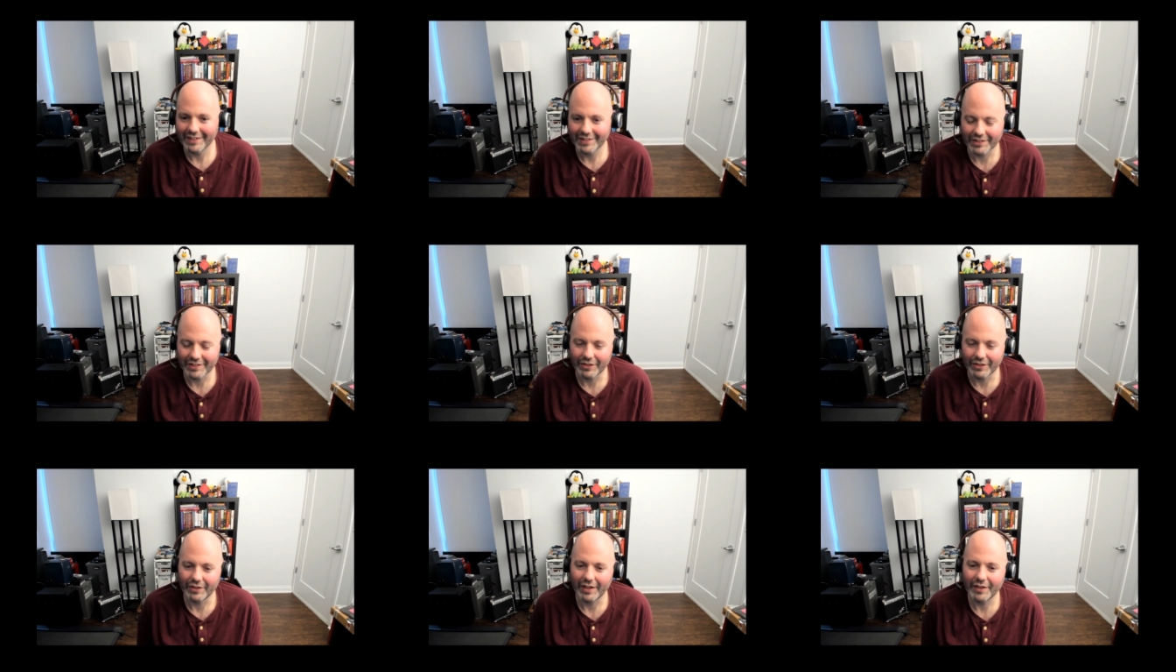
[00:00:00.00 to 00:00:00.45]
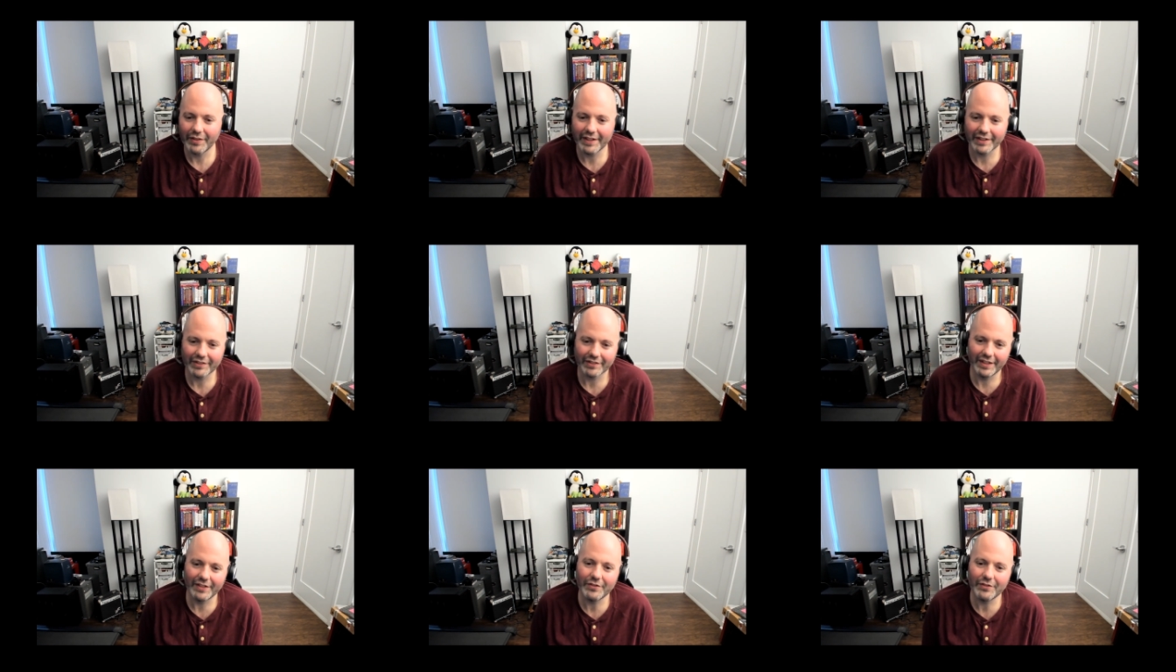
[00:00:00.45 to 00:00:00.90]
So I
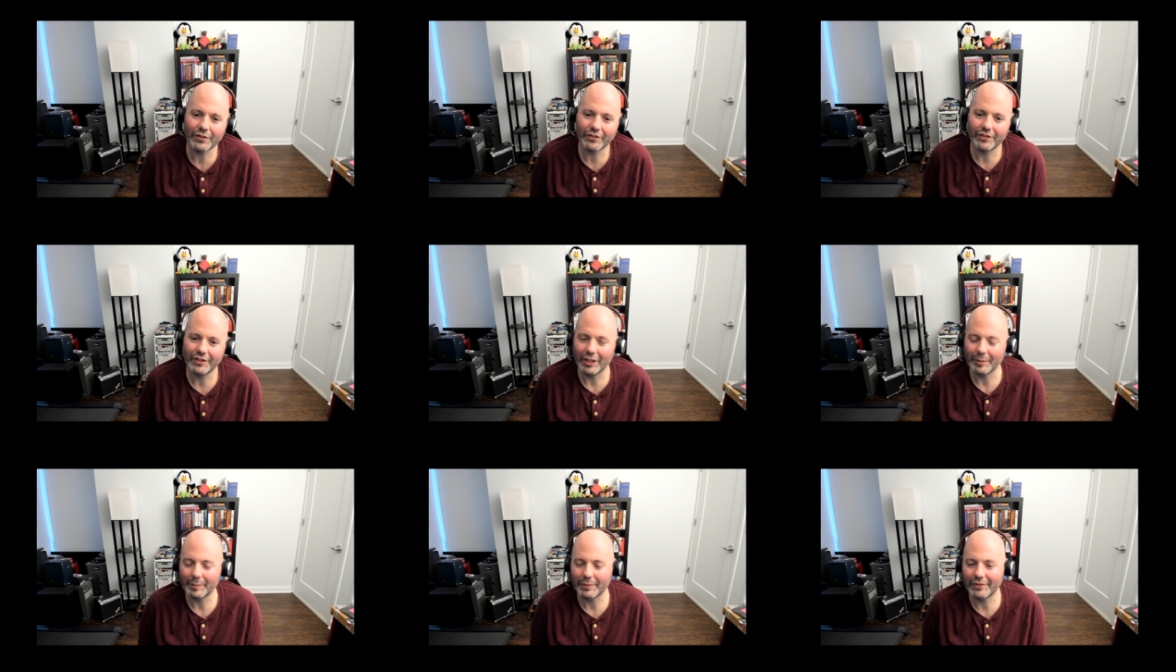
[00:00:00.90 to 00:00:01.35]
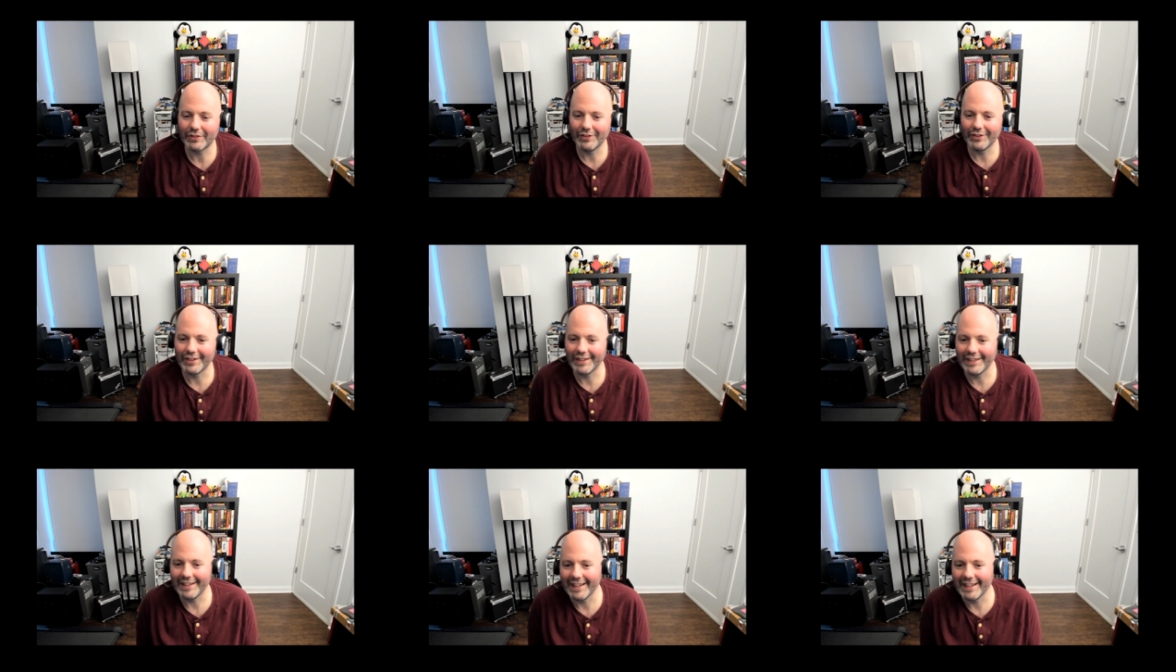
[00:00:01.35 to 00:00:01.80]
think it's an interesting
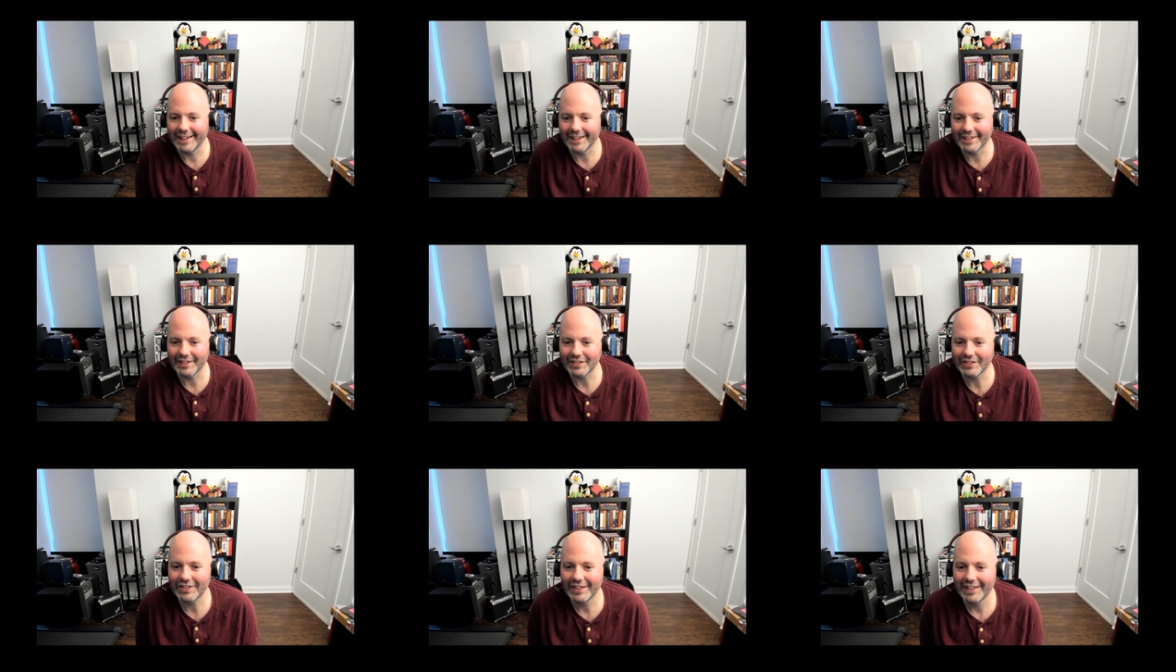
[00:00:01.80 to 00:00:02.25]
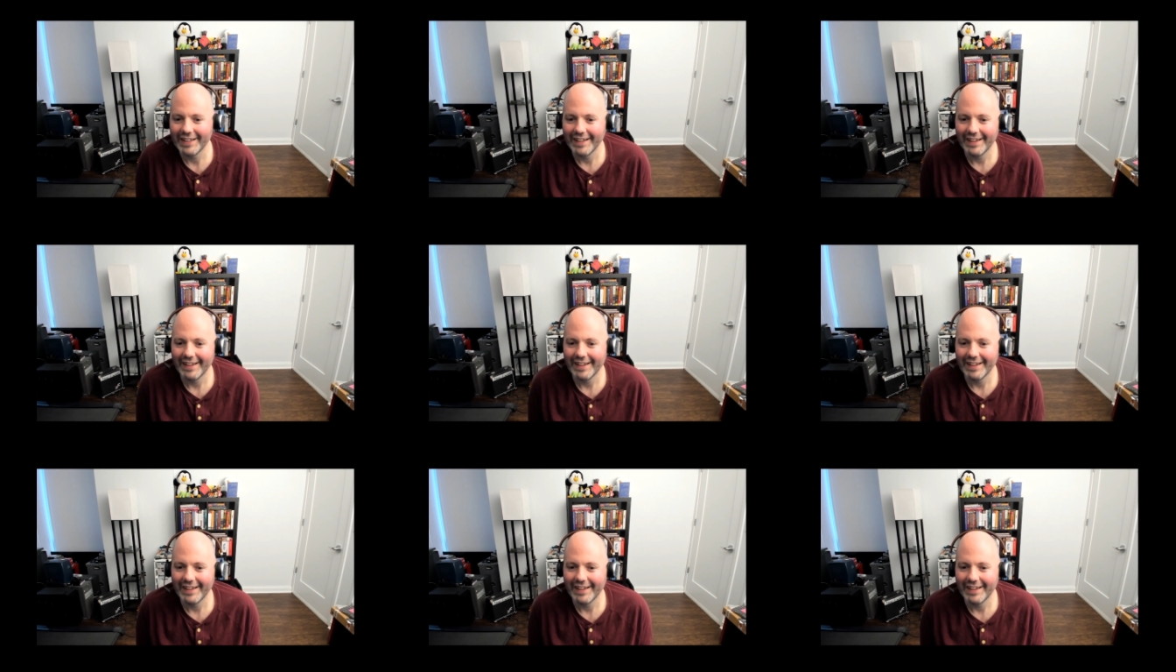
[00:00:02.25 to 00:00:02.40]
opportunity, and